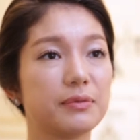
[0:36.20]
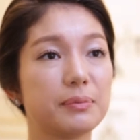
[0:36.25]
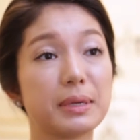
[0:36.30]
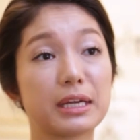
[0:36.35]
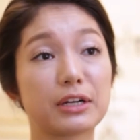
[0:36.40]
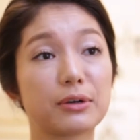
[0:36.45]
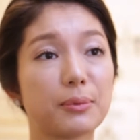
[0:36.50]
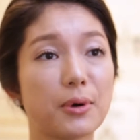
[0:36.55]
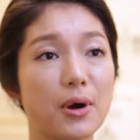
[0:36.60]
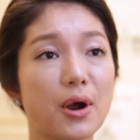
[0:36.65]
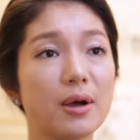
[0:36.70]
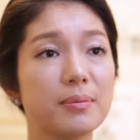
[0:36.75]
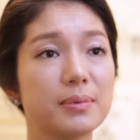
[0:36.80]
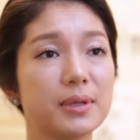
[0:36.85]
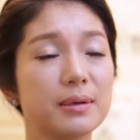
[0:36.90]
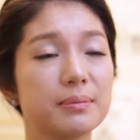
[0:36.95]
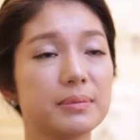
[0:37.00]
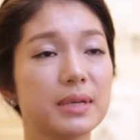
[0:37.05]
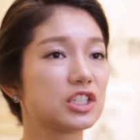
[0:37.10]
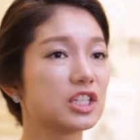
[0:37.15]
bigger
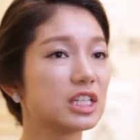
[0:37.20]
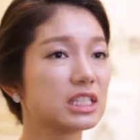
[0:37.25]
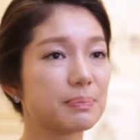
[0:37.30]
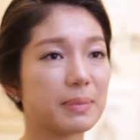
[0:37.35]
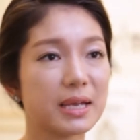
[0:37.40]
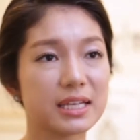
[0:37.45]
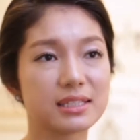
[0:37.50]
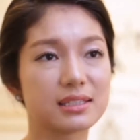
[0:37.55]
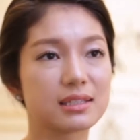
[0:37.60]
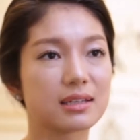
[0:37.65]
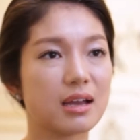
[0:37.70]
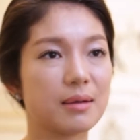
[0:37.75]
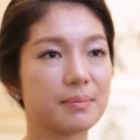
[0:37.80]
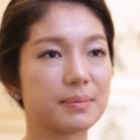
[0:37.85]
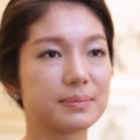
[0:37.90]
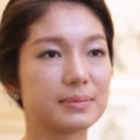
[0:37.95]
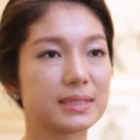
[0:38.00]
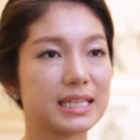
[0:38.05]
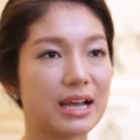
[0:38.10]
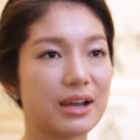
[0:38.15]
problem. It's just best to
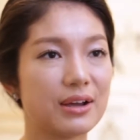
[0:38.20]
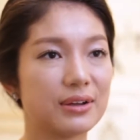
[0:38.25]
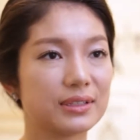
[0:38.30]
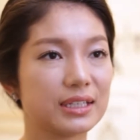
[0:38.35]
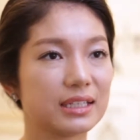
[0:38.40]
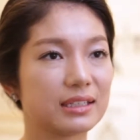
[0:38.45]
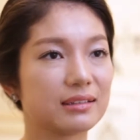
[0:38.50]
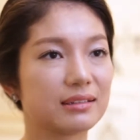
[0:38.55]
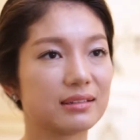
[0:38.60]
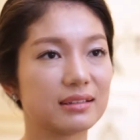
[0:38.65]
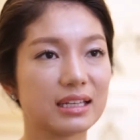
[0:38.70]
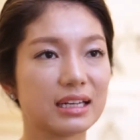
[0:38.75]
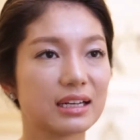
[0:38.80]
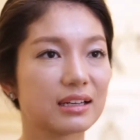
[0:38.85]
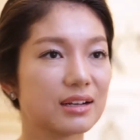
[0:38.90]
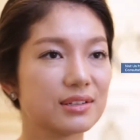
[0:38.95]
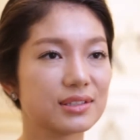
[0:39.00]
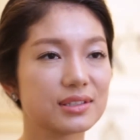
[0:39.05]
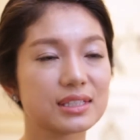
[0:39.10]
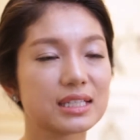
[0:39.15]
come down and get
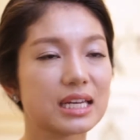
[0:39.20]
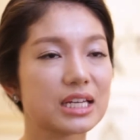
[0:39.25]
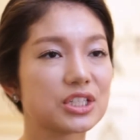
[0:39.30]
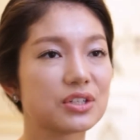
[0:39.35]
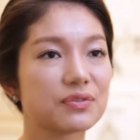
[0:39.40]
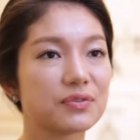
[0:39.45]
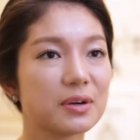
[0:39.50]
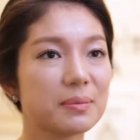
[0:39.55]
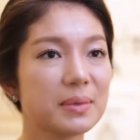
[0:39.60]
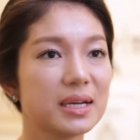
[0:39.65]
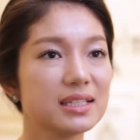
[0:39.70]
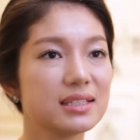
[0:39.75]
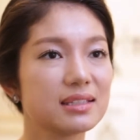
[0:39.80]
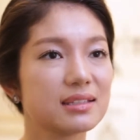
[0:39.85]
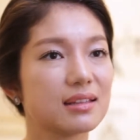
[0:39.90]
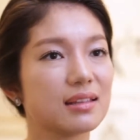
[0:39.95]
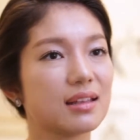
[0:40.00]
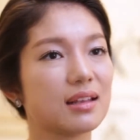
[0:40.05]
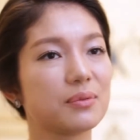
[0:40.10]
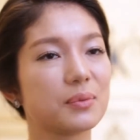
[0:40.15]
a consultation from
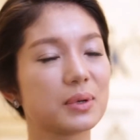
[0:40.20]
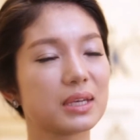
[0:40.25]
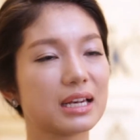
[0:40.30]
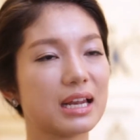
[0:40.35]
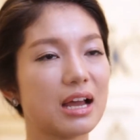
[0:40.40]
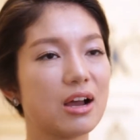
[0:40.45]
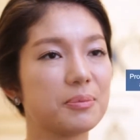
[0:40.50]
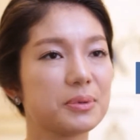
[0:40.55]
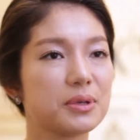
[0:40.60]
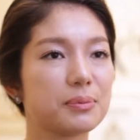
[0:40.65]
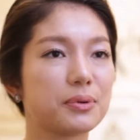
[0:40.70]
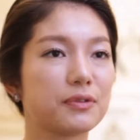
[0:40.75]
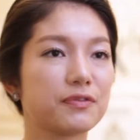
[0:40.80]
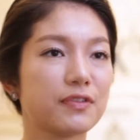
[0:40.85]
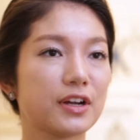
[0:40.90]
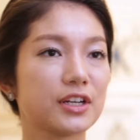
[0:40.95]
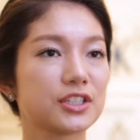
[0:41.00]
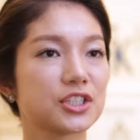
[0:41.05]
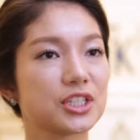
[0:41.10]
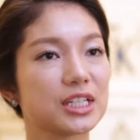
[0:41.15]
us, and then we can help you
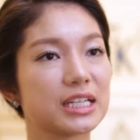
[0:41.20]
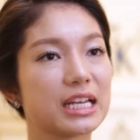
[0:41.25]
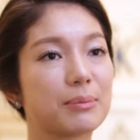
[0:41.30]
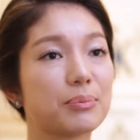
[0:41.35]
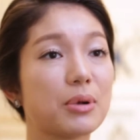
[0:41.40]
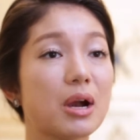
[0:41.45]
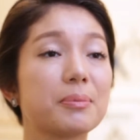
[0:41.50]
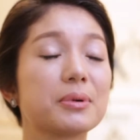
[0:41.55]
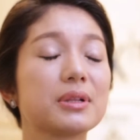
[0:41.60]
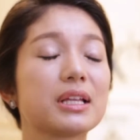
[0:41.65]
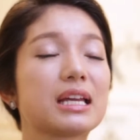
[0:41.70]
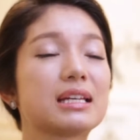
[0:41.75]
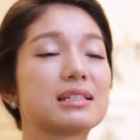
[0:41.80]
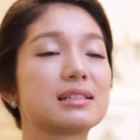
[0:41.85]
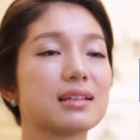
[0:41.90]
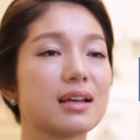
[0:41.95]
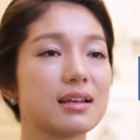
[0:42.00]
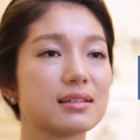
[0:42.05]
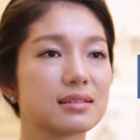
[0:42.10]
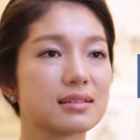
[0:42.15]
professionally and properly
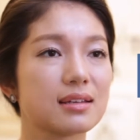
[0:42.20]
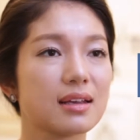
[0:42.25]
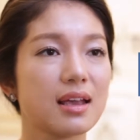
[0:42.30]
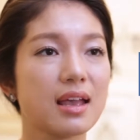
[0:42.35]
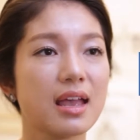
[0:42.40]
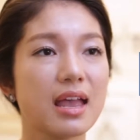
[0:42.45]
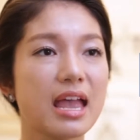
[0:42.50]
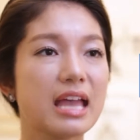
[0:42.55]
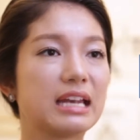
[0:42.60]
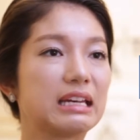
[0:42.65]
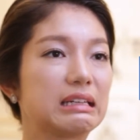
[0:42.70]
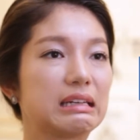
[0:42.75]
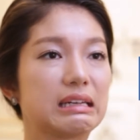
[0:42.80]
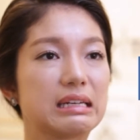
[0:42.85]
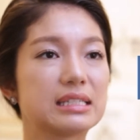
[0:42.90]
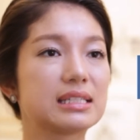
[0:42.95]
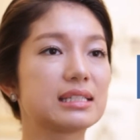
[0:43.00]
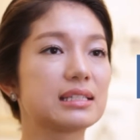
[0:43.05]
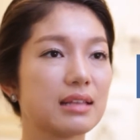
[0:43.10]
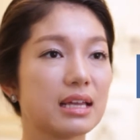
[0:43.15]
assess any
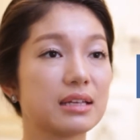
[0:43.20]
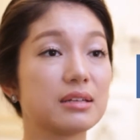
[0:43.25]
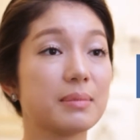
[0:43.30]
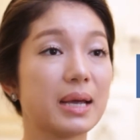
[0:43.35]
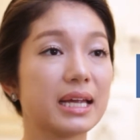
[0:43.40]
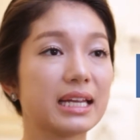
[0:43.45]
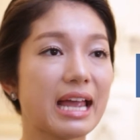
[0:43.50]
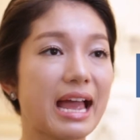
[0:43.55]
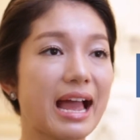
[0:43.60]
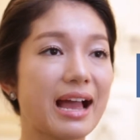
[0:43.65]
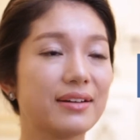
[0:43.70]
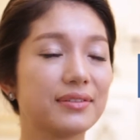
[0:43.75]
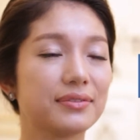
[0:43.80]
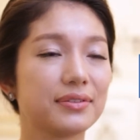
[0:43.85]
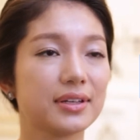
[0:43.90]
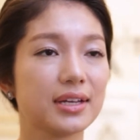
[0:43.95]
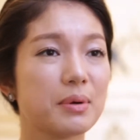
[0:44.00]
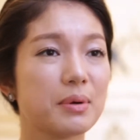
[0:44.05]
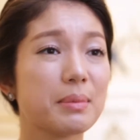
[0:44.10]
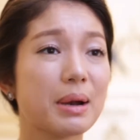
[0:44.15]
needs that you might have.
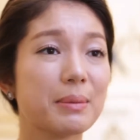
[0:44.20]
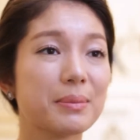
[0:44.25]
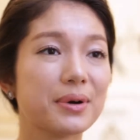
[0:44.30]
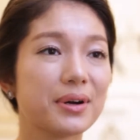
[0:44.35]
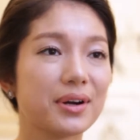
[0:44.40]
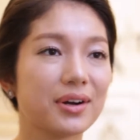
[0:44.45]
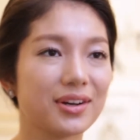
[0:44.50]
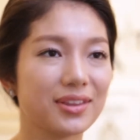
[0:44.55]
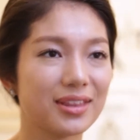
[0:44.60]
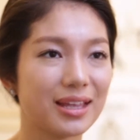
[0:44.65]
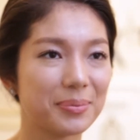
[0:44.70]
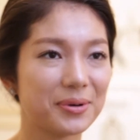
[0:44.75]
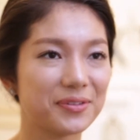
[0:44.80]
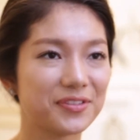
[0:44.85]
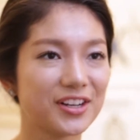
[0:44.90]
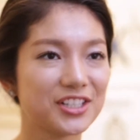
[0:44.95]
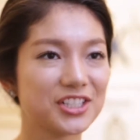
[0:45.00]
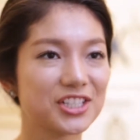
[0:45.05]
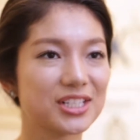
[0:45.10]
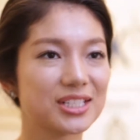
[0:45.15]
Remember that
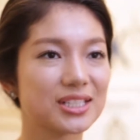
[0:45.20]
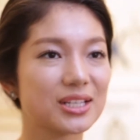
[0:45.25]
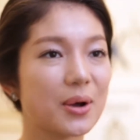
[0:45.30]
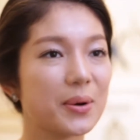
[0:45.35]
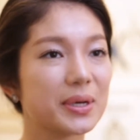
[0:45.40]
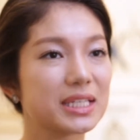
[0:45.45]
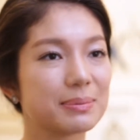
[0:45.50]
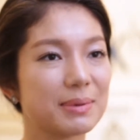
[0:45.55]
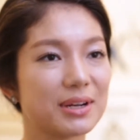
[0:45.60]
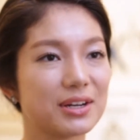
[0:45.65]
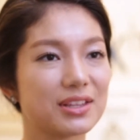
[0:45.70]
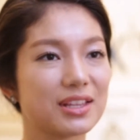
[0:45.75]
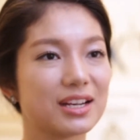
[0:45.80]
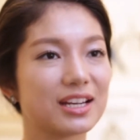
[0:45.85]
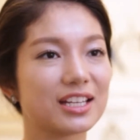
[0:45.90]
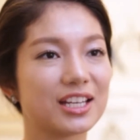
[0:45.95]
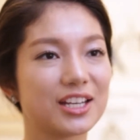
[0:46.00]
prevention is always better than a